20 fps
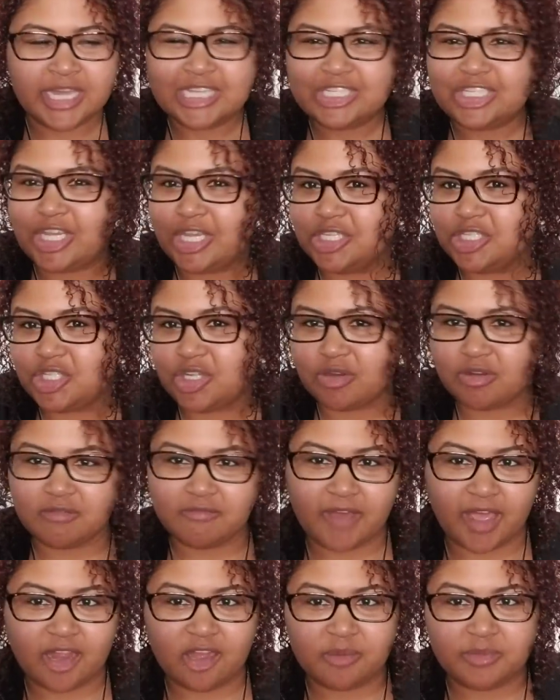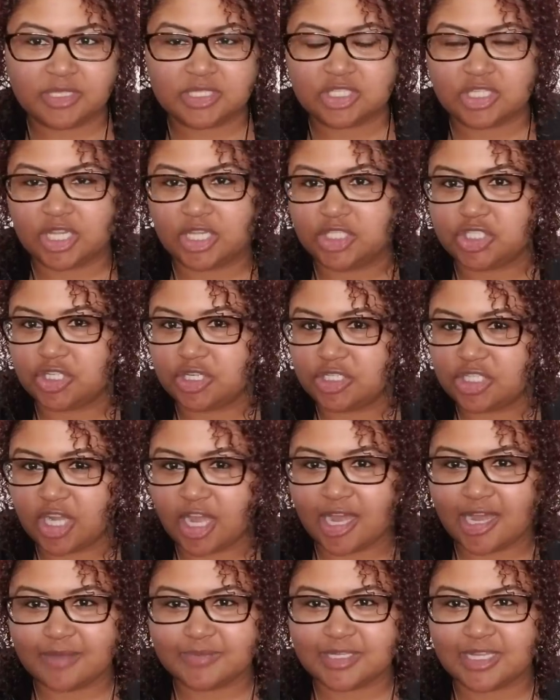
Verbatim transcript: changed your environments, changed your jobs,